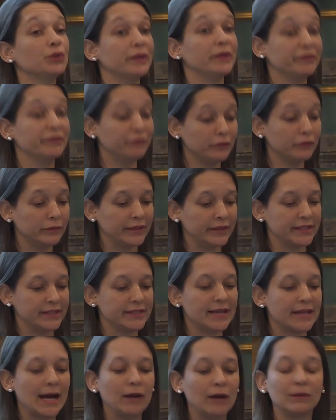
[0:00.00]
to
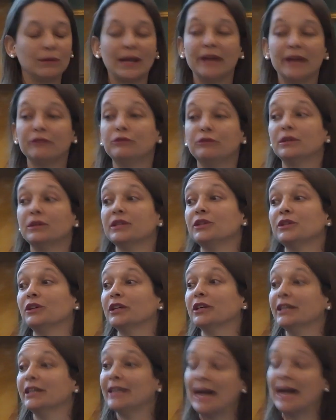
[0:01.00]
influence how life was
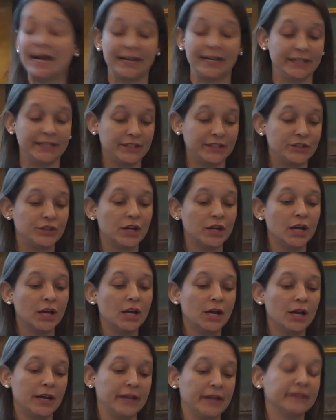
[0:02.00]
organized
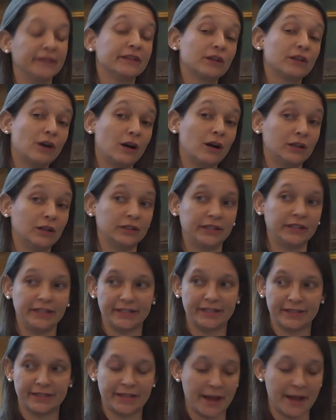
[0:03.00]
in the
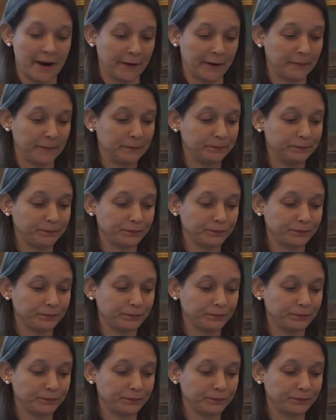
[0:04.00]
colonies there,